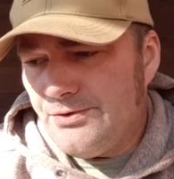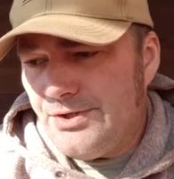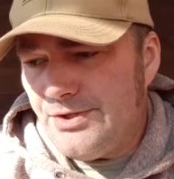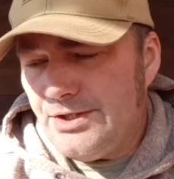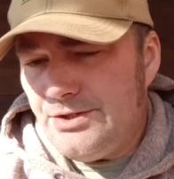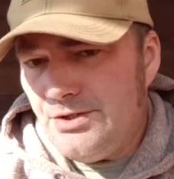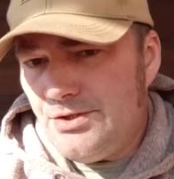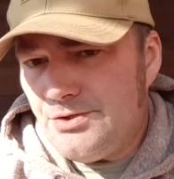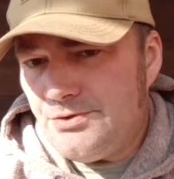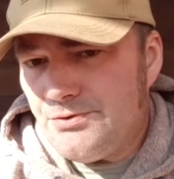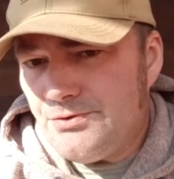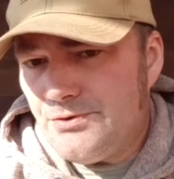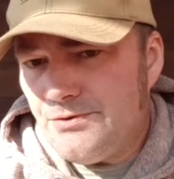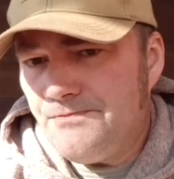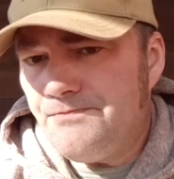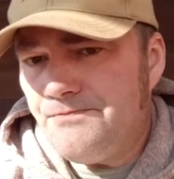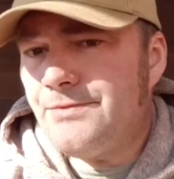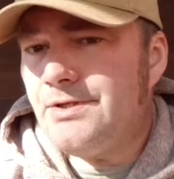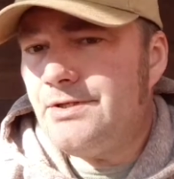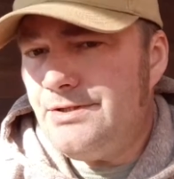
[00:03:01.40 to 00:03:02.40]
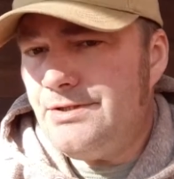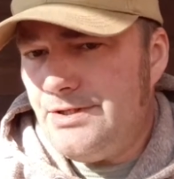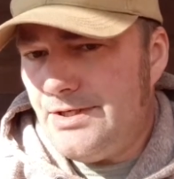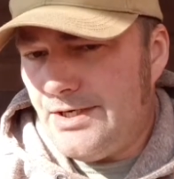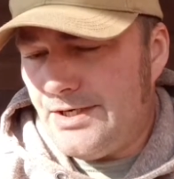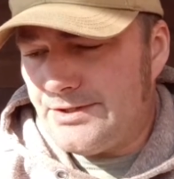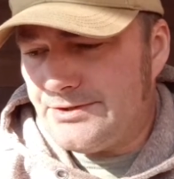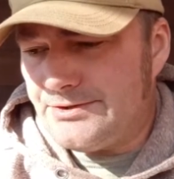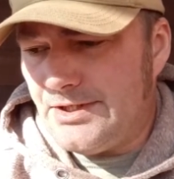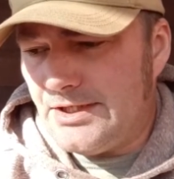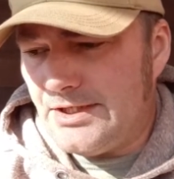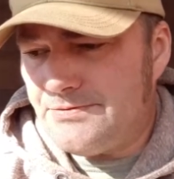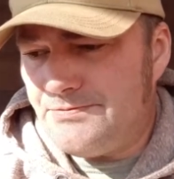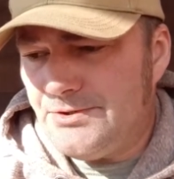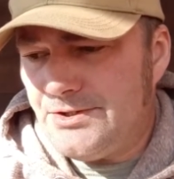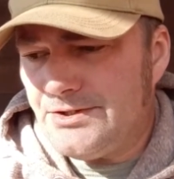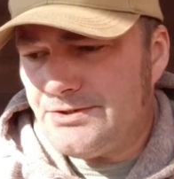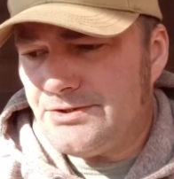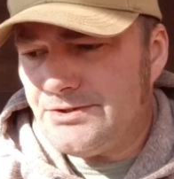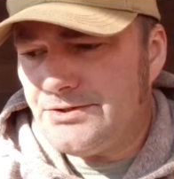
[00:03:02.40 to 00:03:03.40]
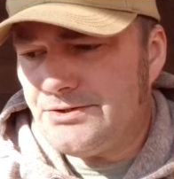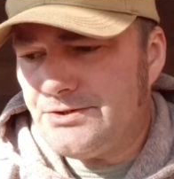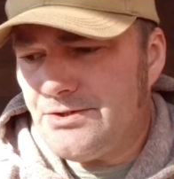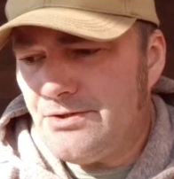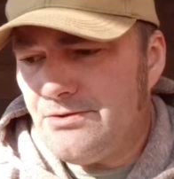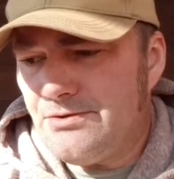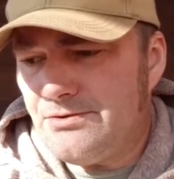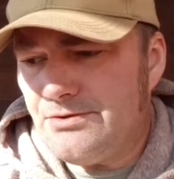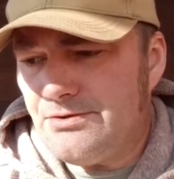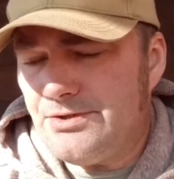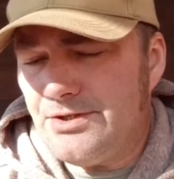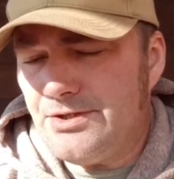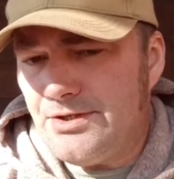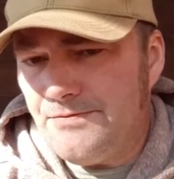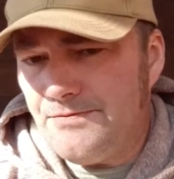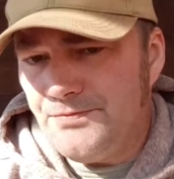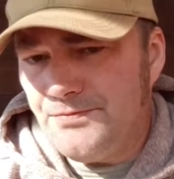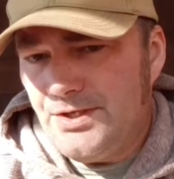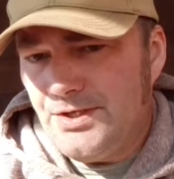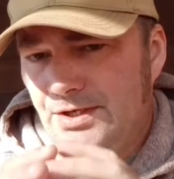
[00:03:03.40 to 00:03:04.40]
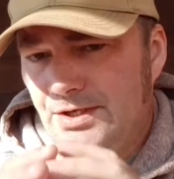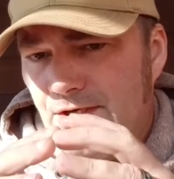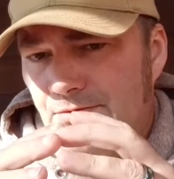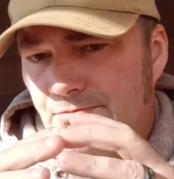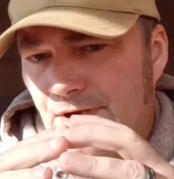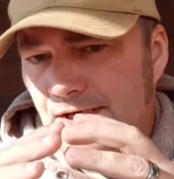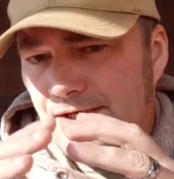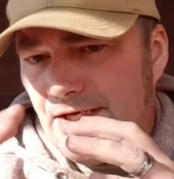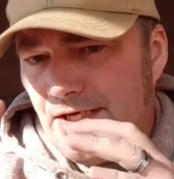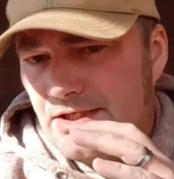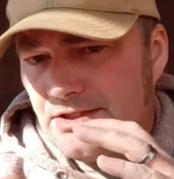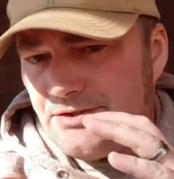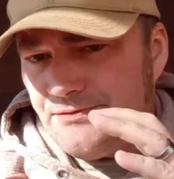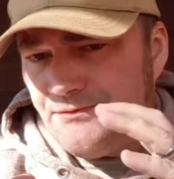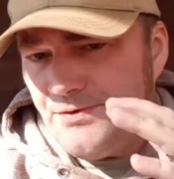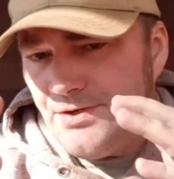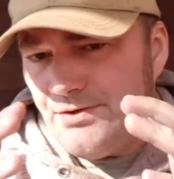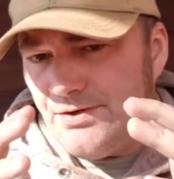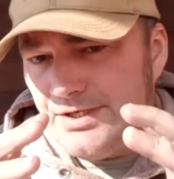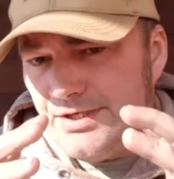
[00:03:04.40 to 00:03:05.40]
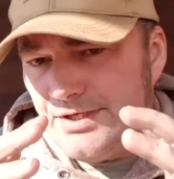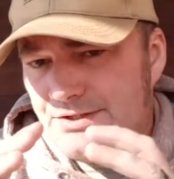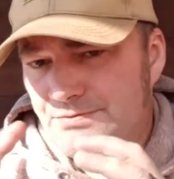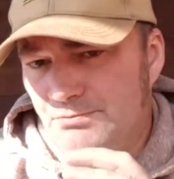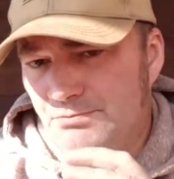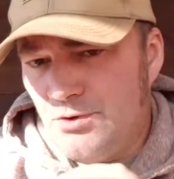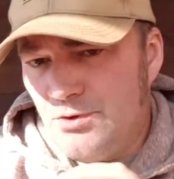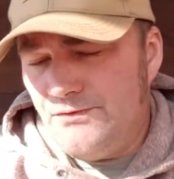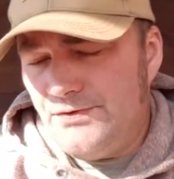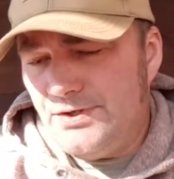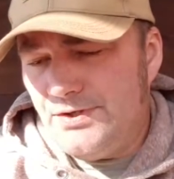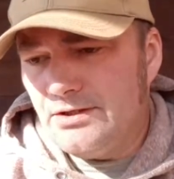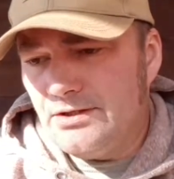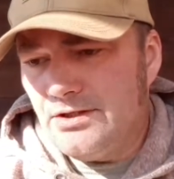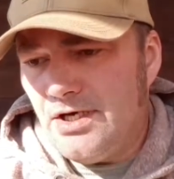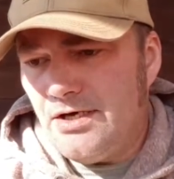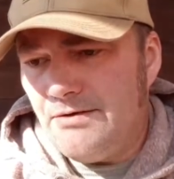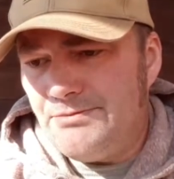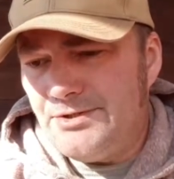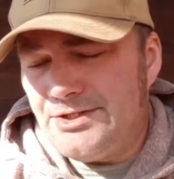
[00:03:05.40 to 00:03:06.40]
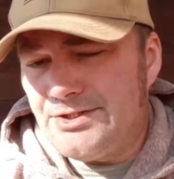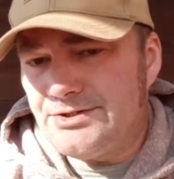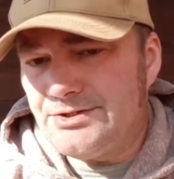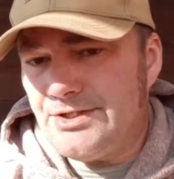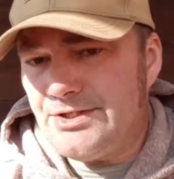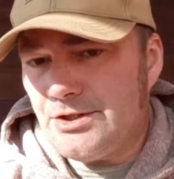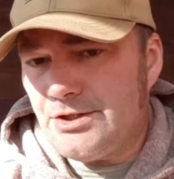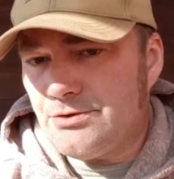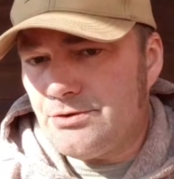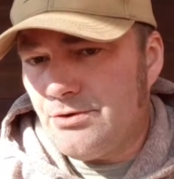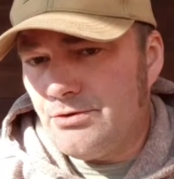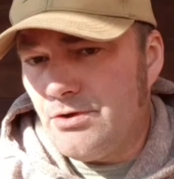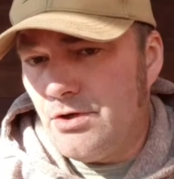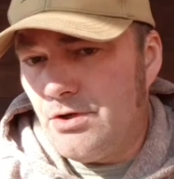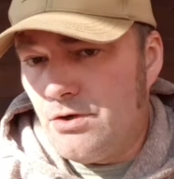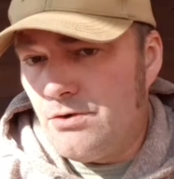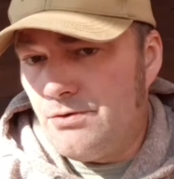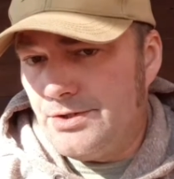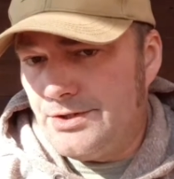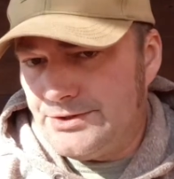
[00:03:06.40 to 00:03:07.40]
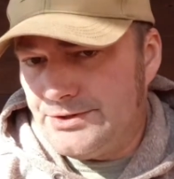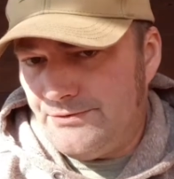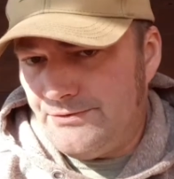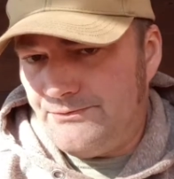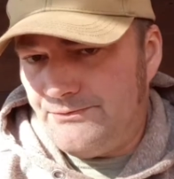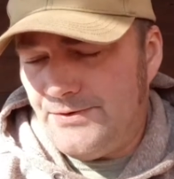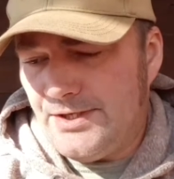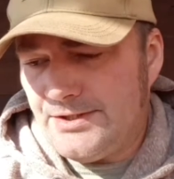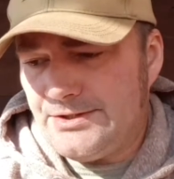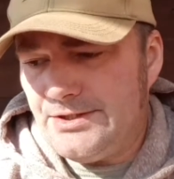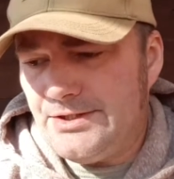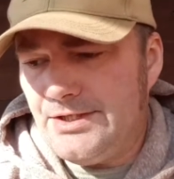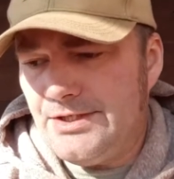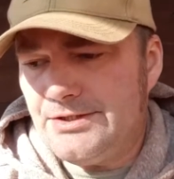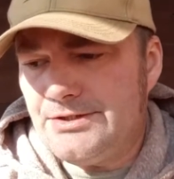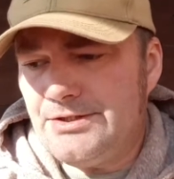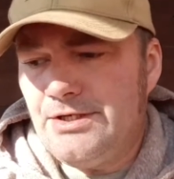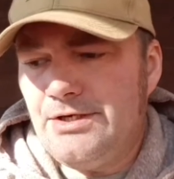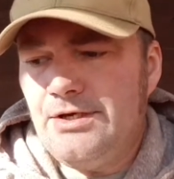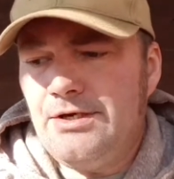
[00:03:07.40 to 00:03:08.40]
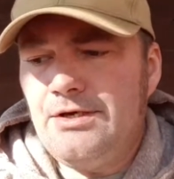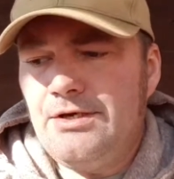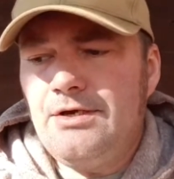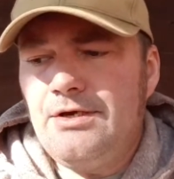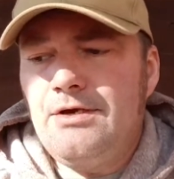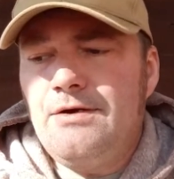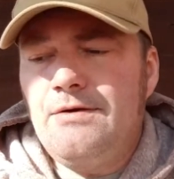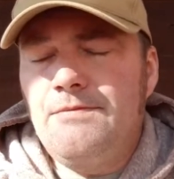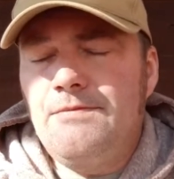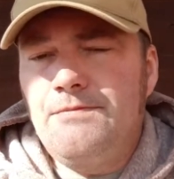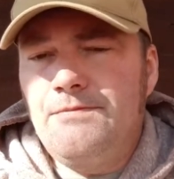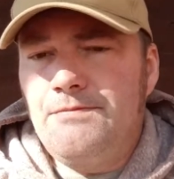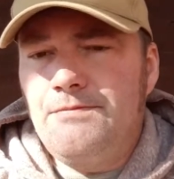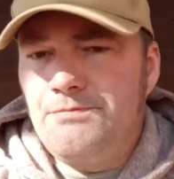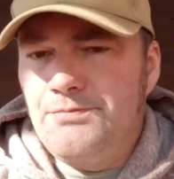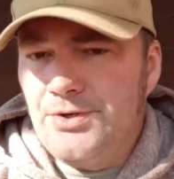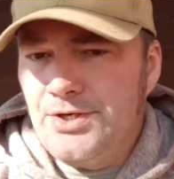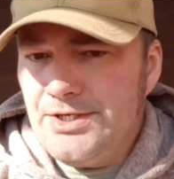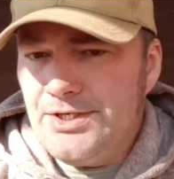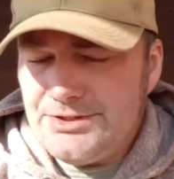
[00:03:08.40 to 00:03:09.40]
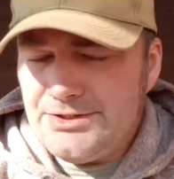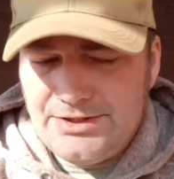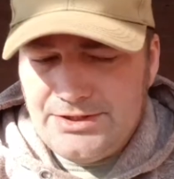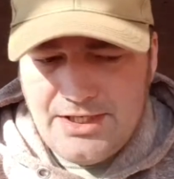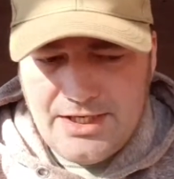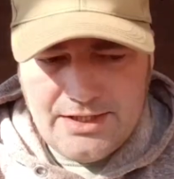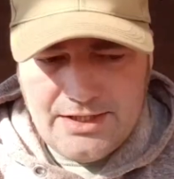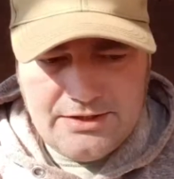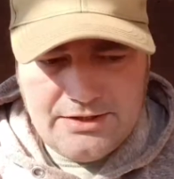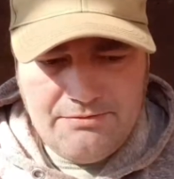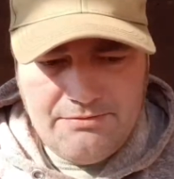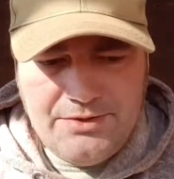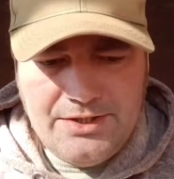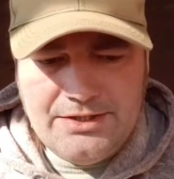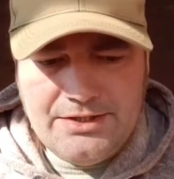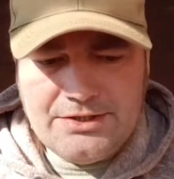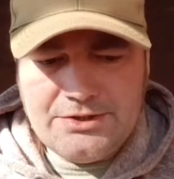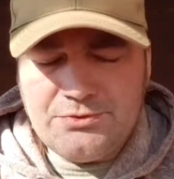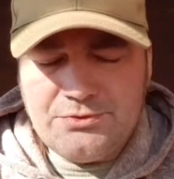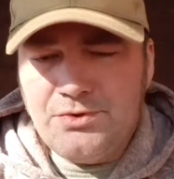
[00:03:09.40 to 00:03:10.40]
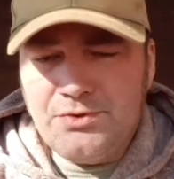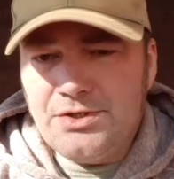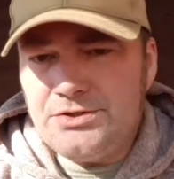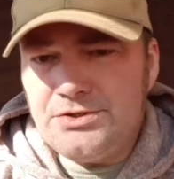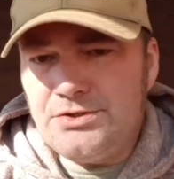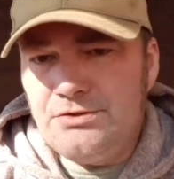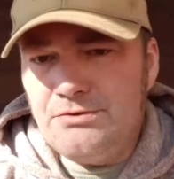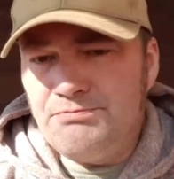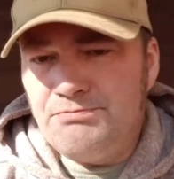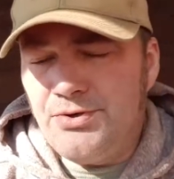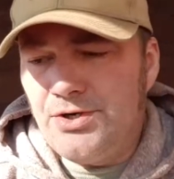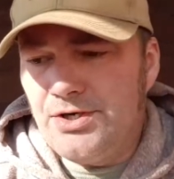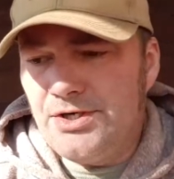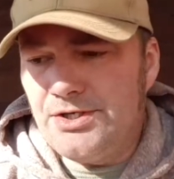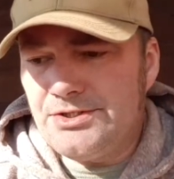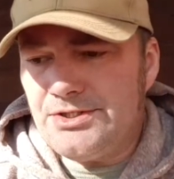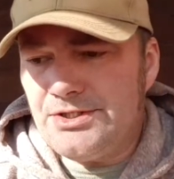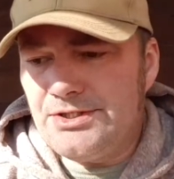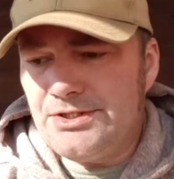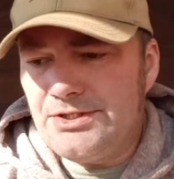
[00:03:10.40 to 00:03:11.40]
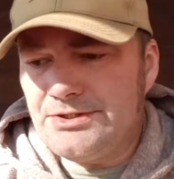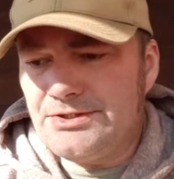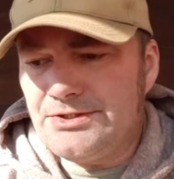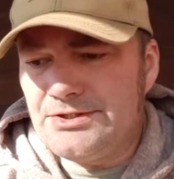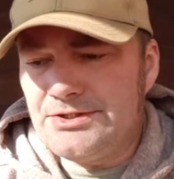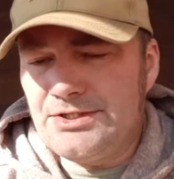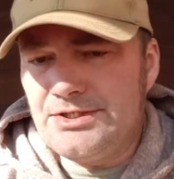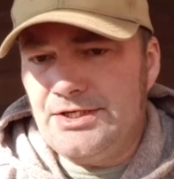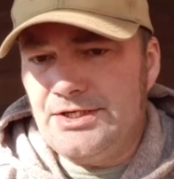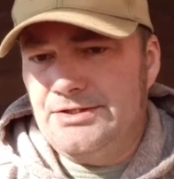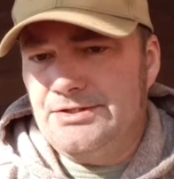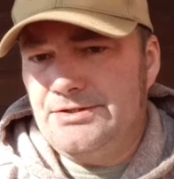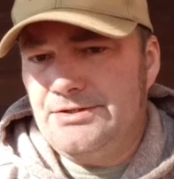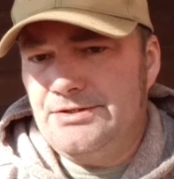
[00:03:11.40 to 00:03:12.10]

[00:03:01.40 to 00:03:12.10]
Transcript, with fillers: than usual? Yes, that's because the, so, the magnetosphere is moving a lot because that coronal hole is affecting it. But it's not going to be this one-two punch and this is it.